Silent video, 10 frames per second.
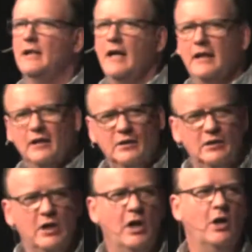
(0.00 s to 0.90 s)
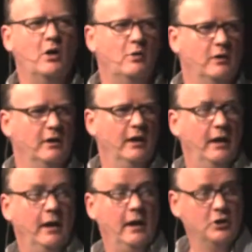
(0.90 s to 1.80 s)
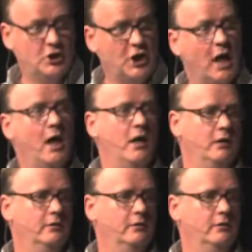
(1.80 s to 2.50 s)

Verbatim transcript: and get to know and share.